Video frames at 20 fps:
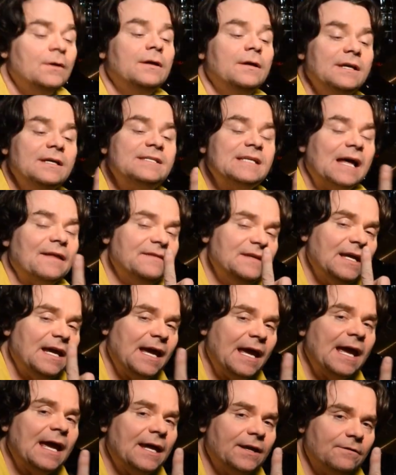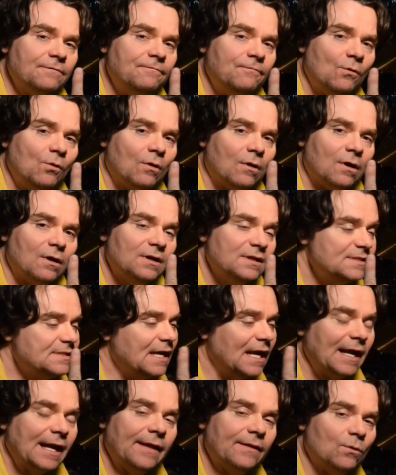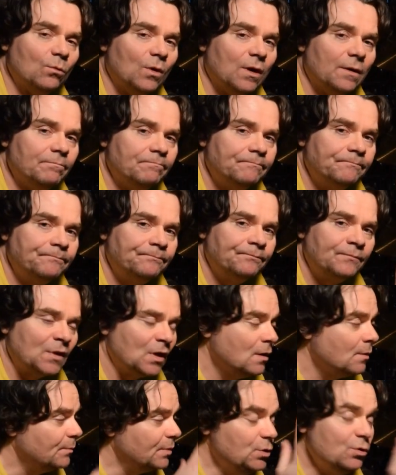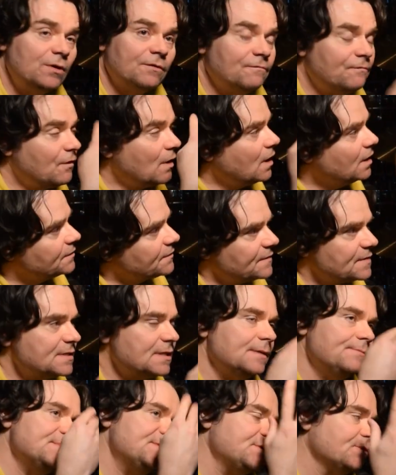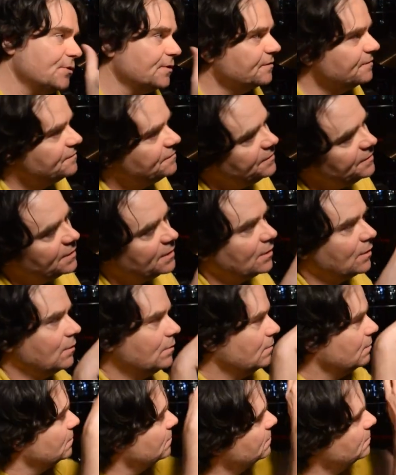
is on the and of 4. It's not on the 1. But you can fall into the same sort of, you know,